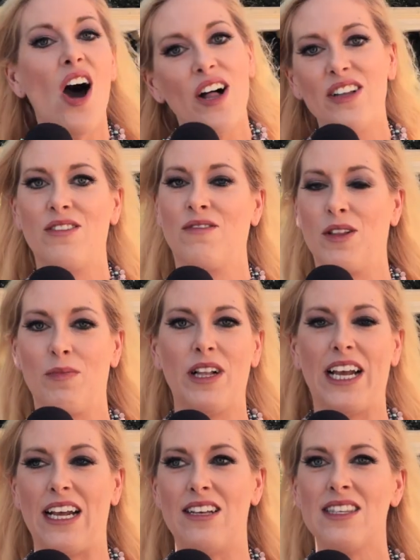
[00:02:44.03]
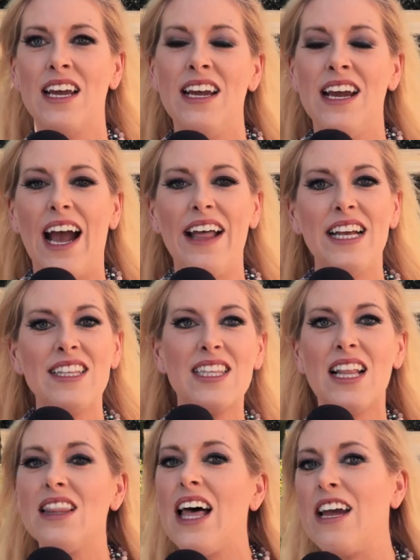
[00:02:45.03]
all over the place. And that's
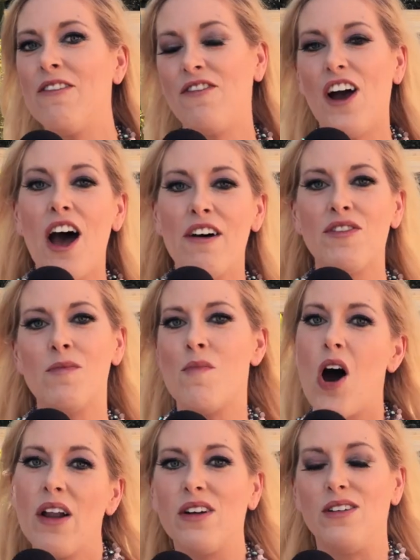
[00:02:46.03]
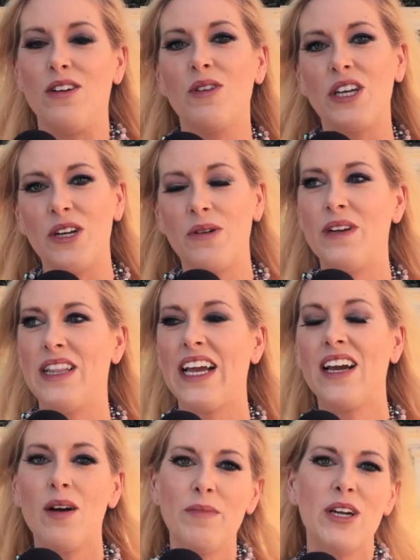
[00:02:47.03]
the life of the model. You know, when they
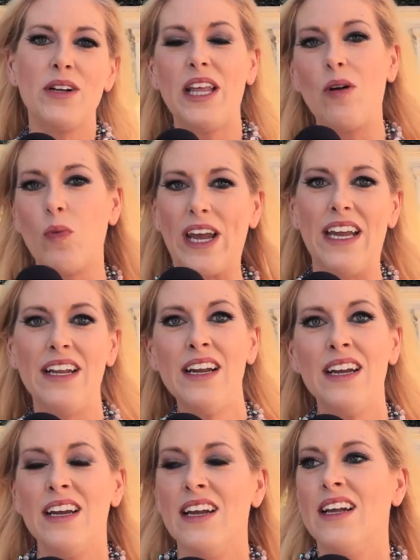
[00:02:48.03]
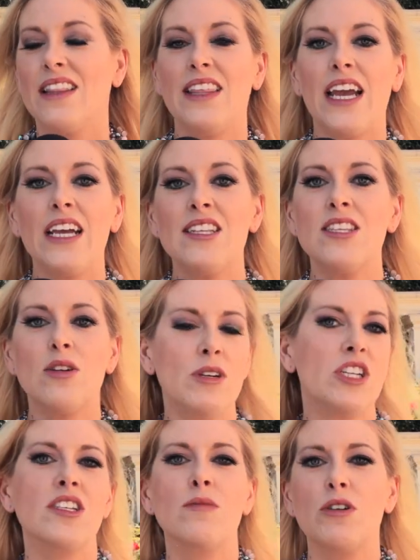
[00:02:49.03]
come here and they win, they get so
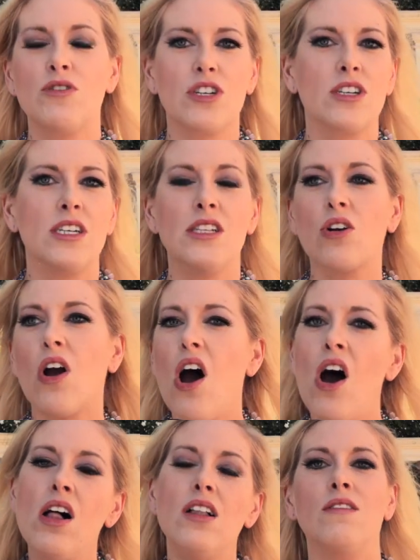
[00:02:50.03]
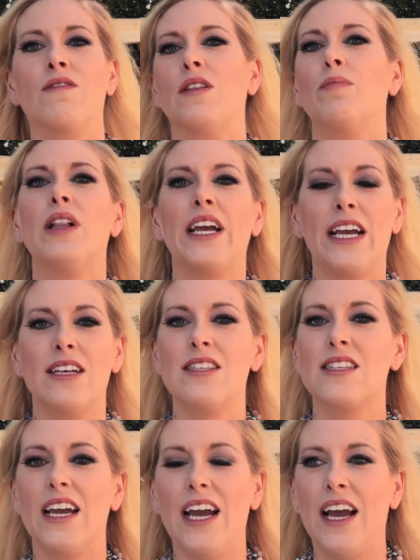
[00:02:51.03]
much exposure and they're all over the
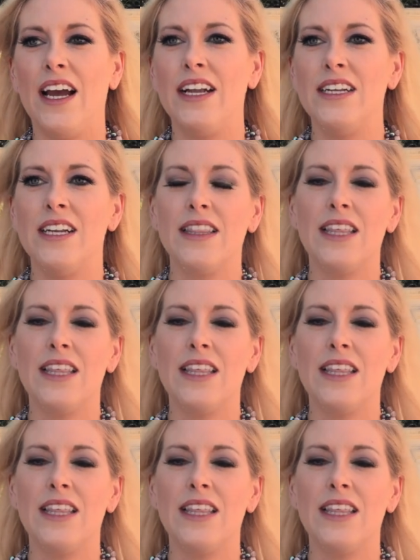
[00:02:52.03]
place. And